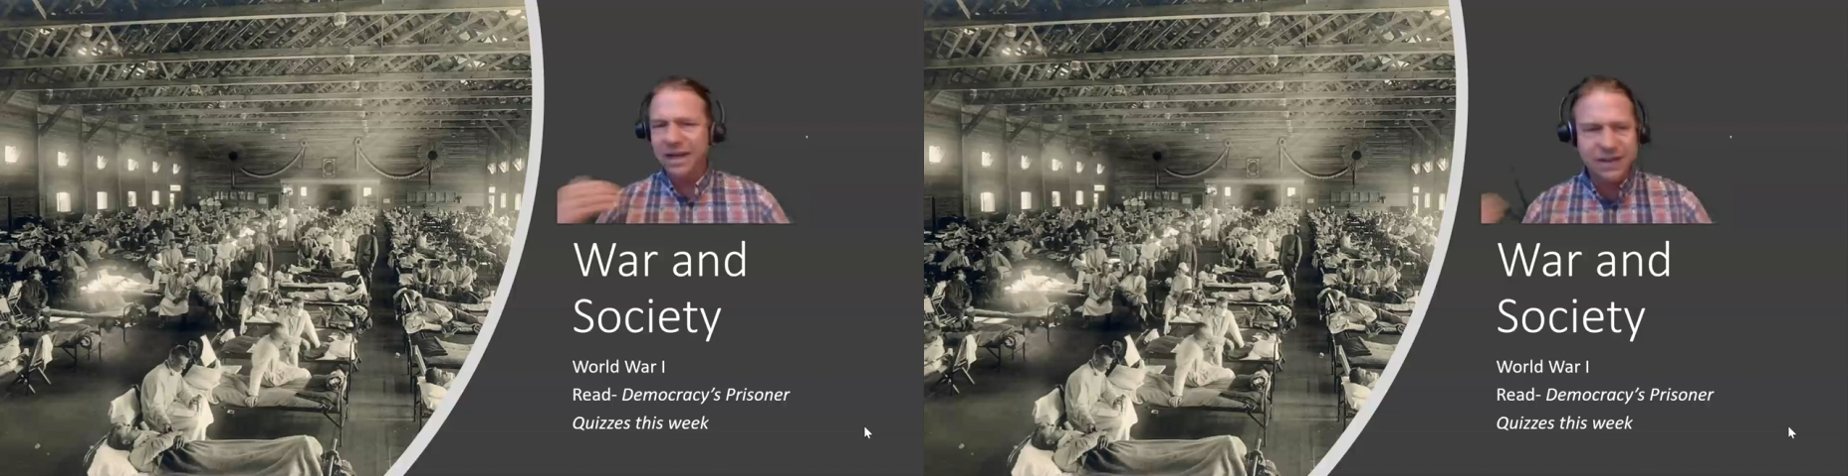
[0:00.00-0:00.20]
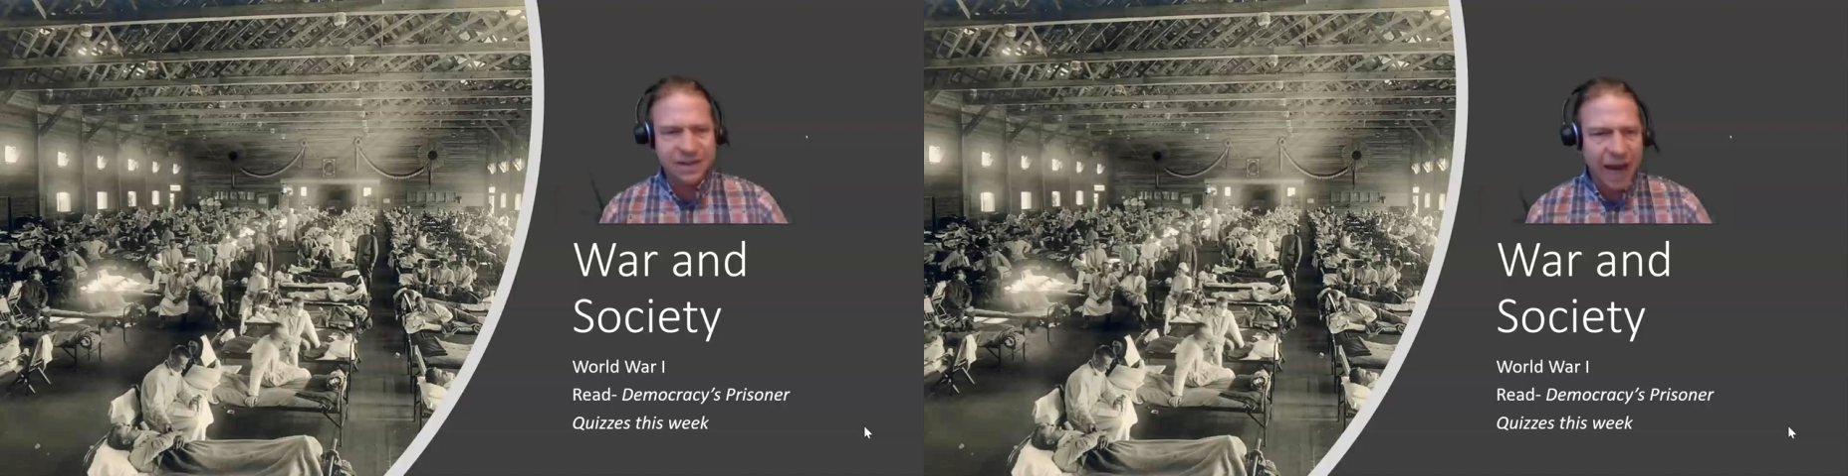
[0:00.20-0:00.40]

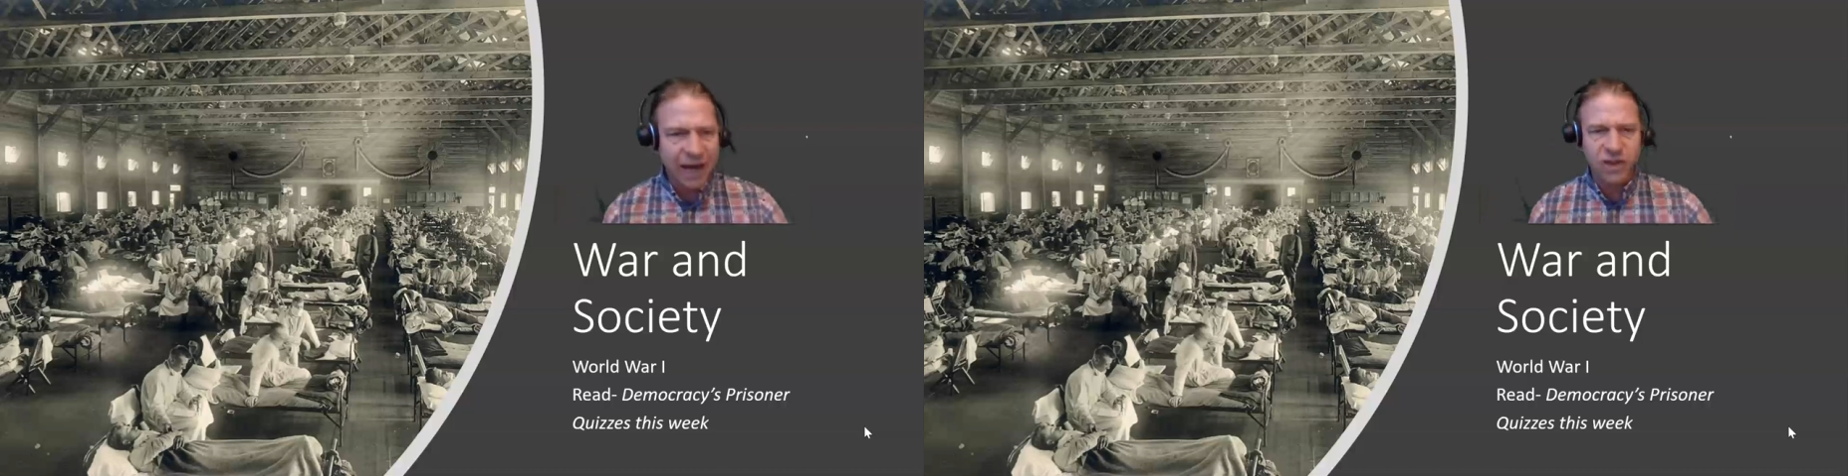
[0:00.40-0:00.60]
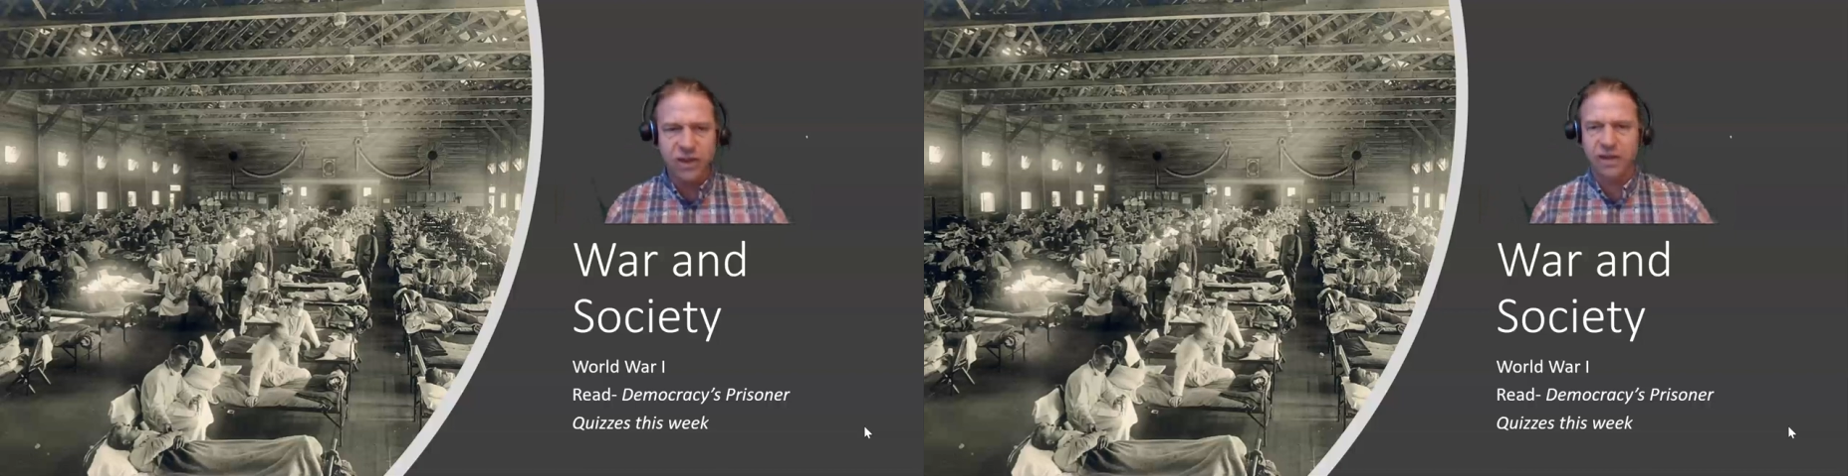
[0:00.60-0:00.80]

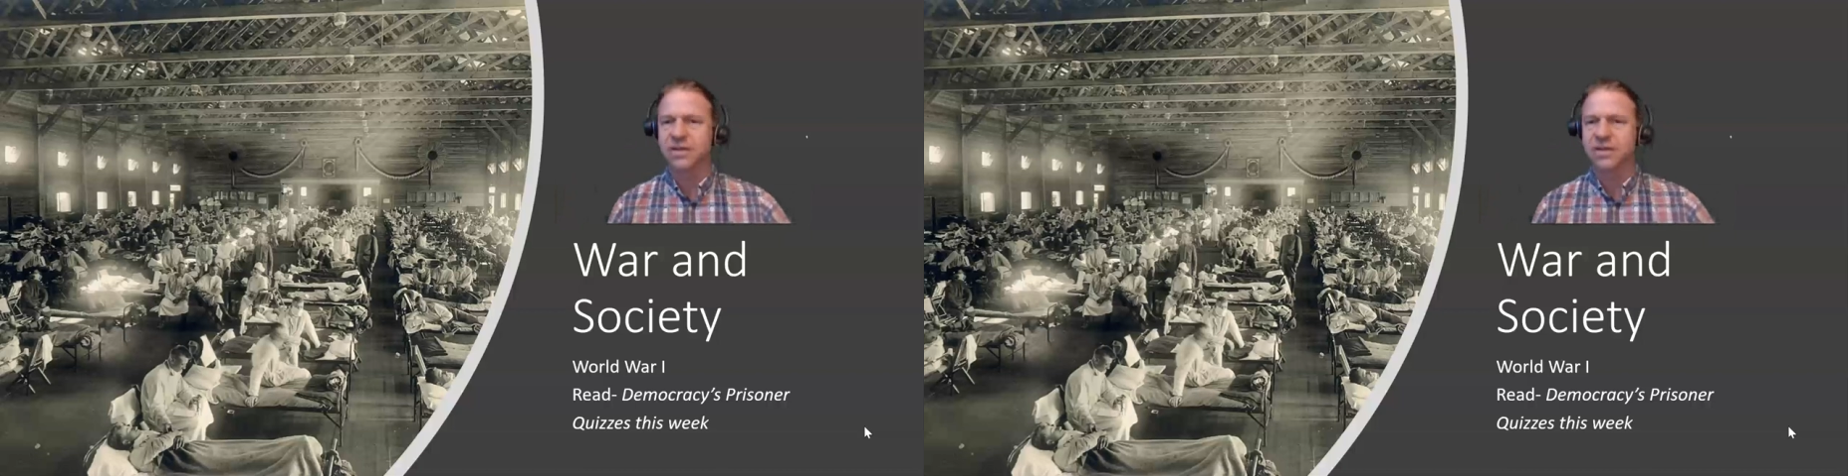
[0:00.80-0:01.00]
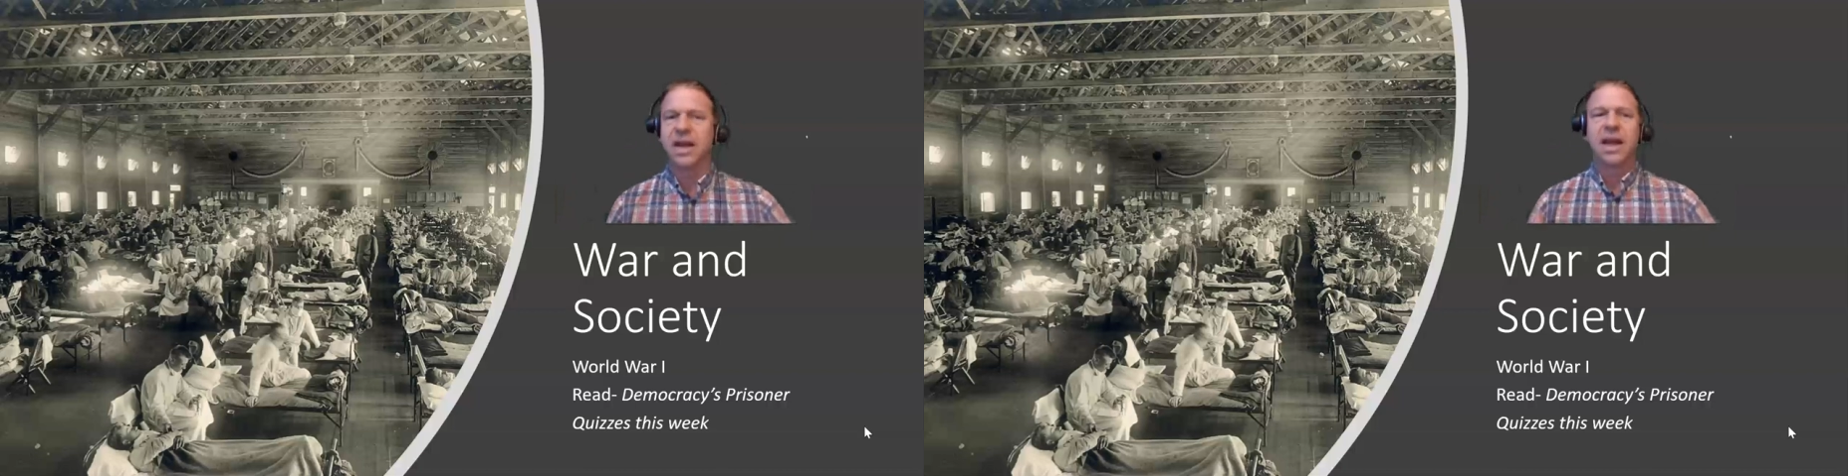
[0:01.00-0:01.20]

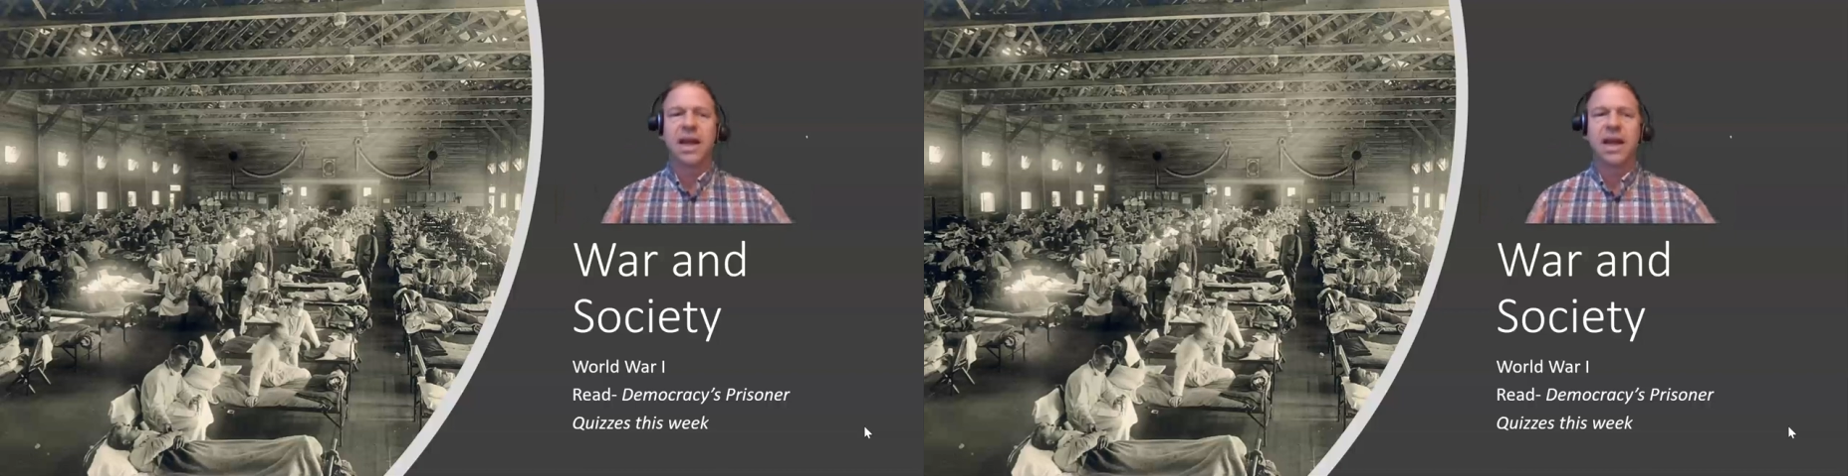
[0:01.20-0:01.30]
sanctions